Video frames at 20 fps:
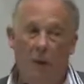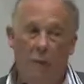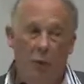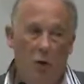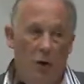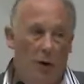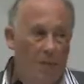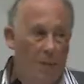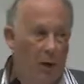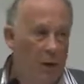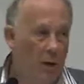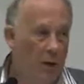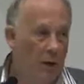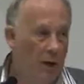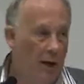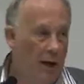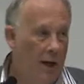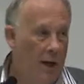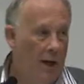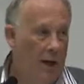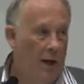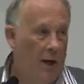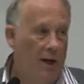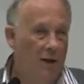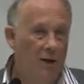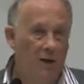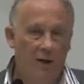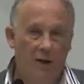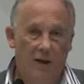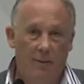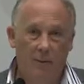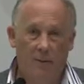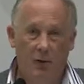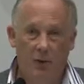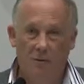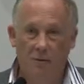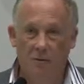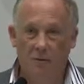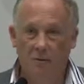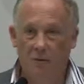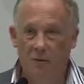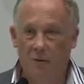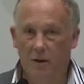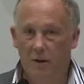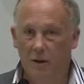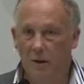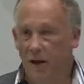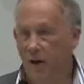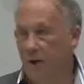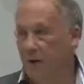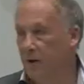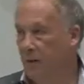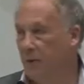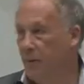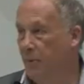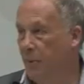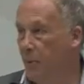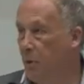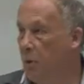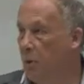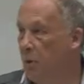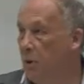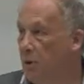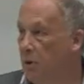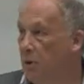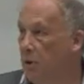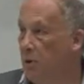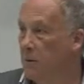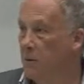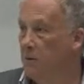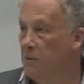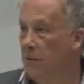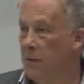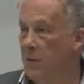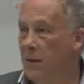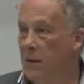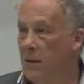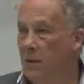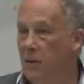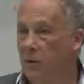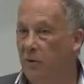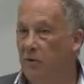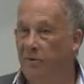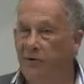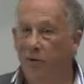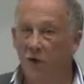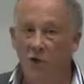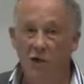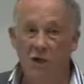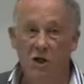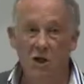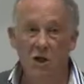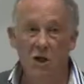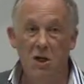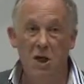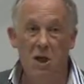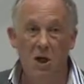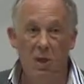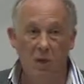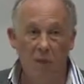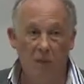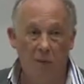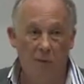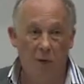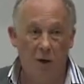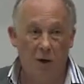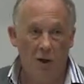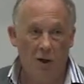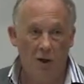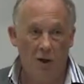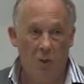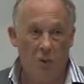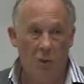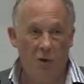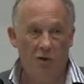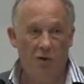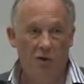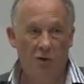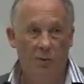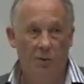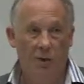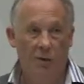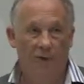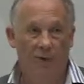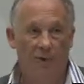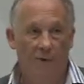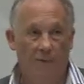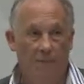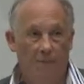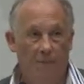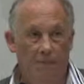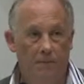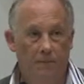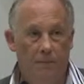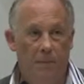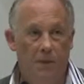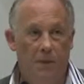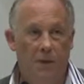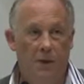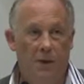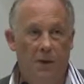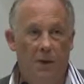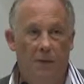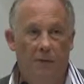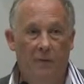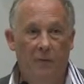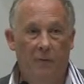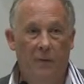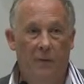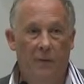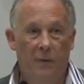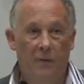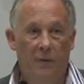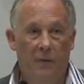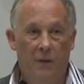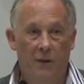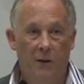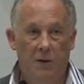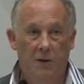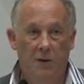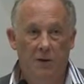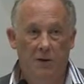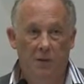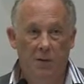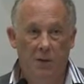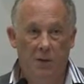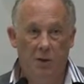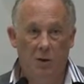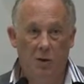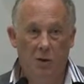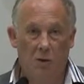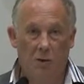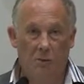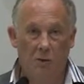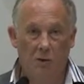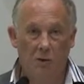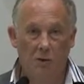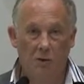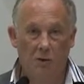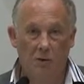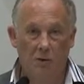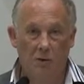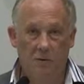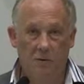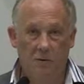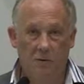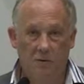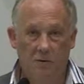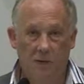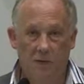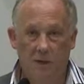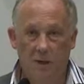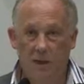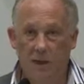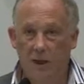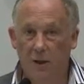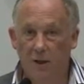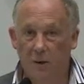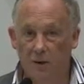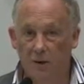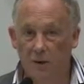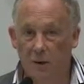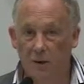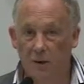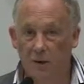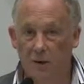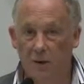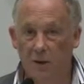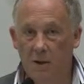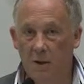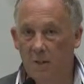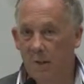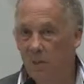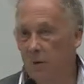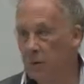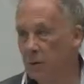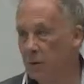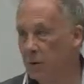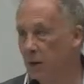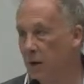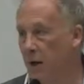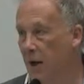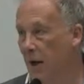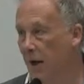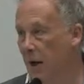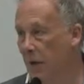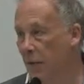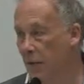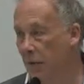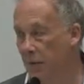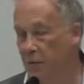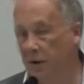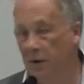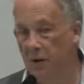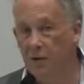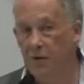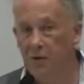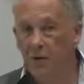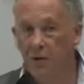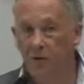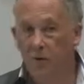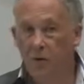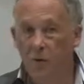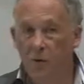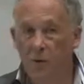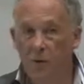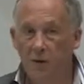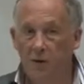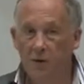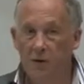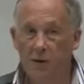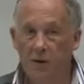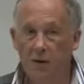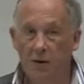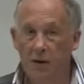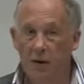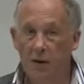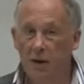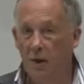primarily academics looking at academic work. There is virtually no demand whatsoever from industry and commerce. A little bit, but you can count the theses almost on